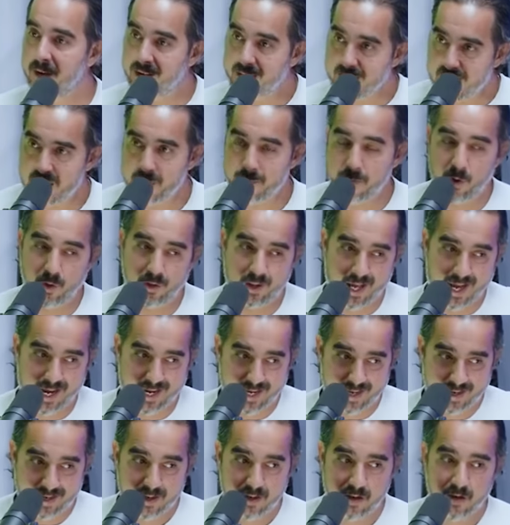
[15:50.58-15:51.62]
I found an email
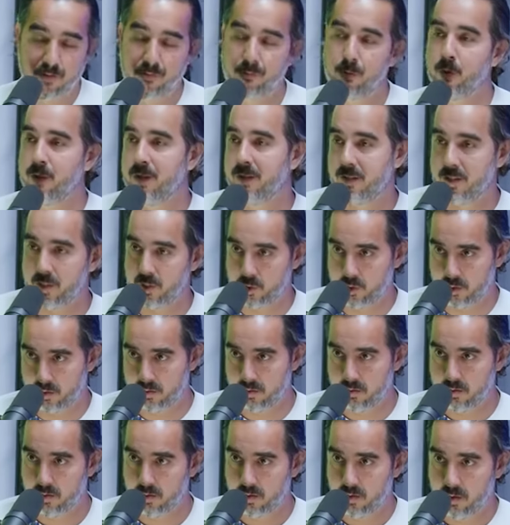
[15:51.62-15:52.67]
line for the
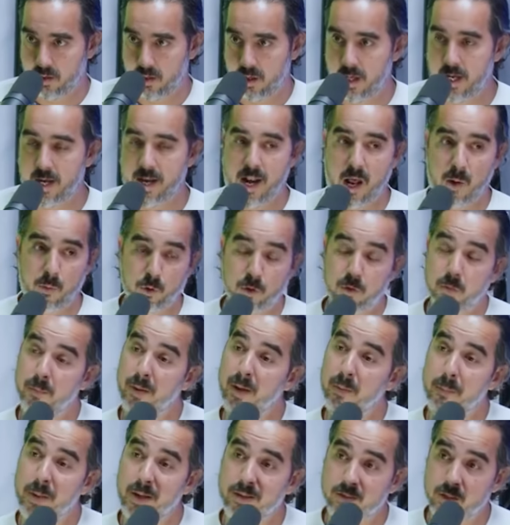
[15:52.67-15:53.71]
teacher. And I
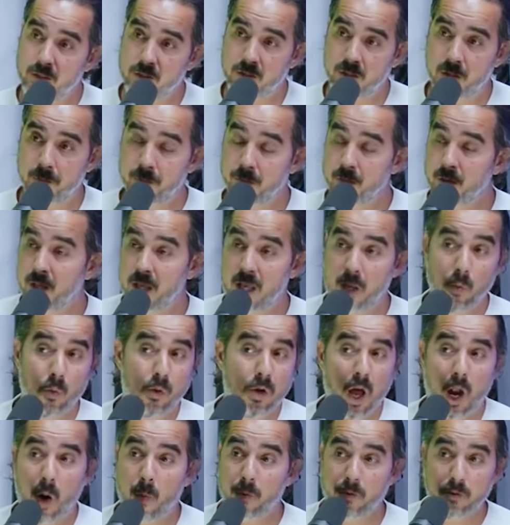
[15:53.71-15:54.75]
would message him. He would
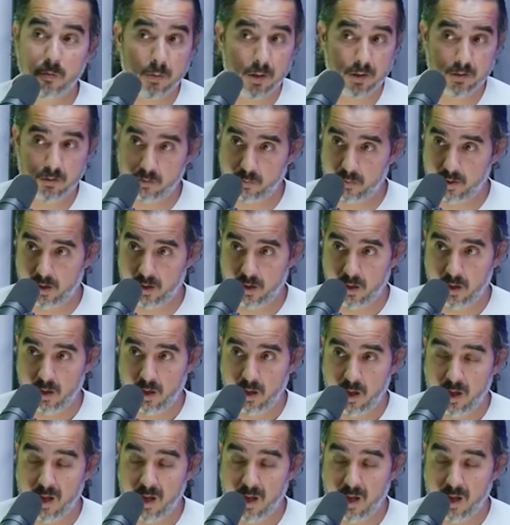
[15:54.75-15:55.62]
not respond to me.